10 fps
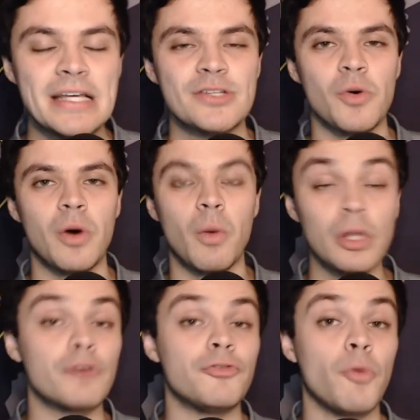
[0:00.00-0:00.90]
So
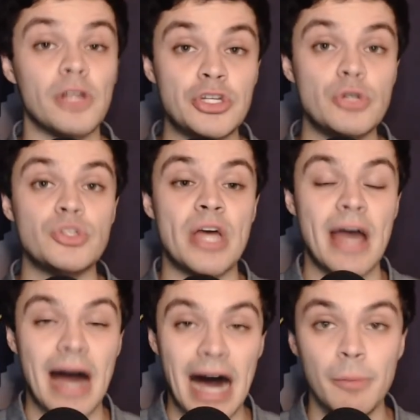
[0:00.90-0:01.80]
we'll look forward to
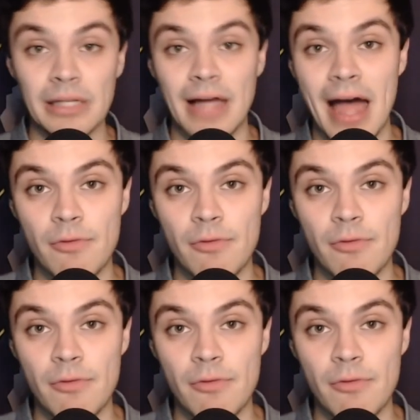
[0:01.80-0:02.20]
Tuesday. I'll be live